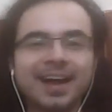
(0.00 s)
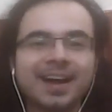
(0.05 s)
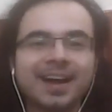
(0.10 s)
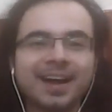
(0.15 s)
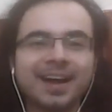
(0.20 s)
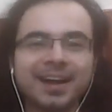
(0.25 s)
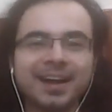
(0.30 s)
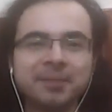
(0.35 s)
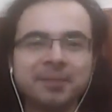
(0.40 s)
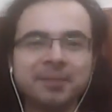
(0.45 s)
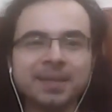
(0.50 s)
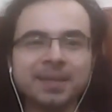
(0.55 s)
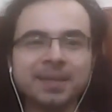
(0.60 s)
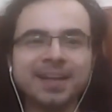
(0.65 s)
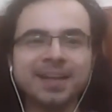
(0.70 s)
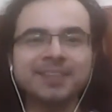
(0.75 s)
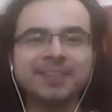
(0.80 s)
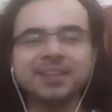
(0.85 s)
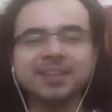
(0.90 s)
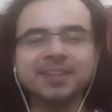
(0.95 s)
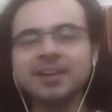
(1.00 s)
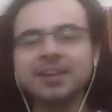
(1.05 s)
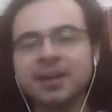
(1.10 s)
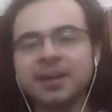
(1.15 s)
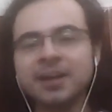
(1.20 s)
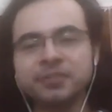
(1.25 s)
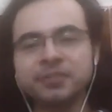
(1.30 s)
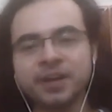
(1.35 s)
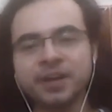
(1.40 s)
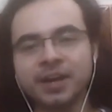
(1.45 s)
I mean, I still
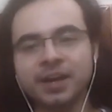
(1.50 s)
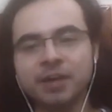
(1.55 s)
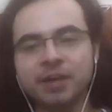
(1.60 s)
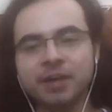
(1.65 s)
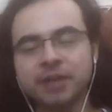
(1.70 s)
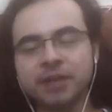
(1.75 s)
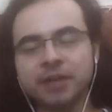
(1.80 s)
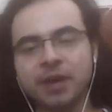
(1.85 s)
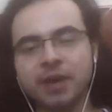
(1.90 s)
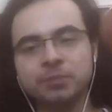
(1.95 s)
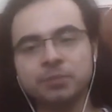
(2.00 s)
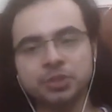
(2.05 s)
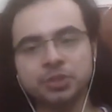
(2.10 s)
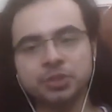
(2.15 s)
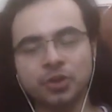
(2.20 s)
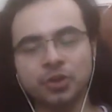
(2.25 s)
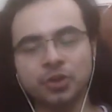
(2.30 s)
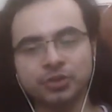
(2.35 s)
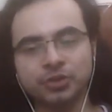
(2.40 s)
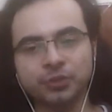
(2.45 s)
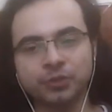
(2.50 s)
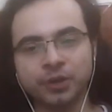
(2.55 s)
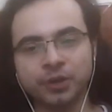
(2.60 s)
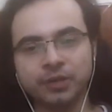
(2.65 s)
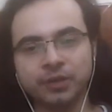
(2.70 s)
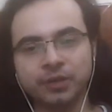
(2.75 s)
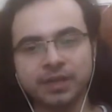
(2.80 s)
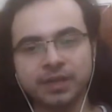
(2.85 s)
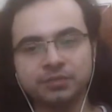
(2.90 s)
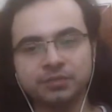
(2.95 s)
can't figure out how Michonne is going to
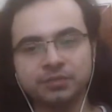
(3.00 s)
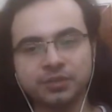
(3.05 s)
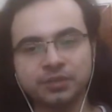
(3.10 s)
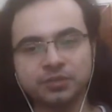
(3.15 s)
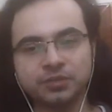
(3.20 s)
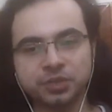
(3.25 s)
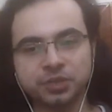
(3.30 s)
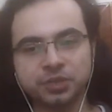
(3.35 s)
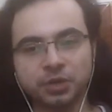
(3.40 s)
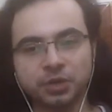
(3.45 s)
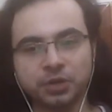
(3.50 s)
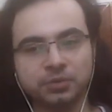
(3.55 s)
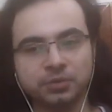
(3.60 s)
leave this show.